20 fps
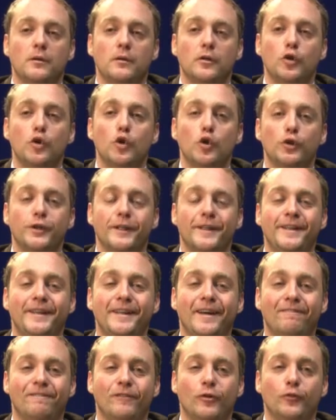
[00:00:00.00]
not
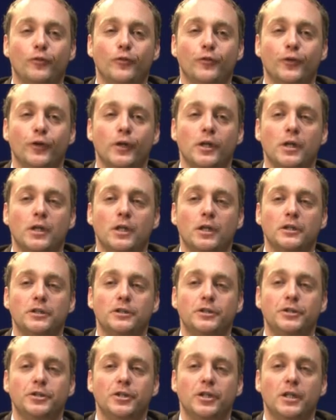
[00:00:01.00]
enough of
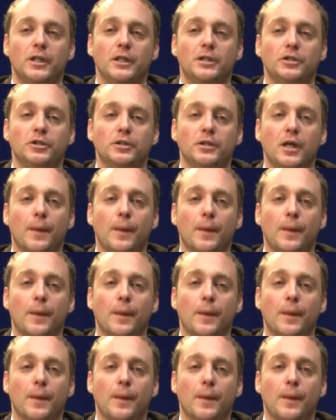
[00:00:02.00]
generation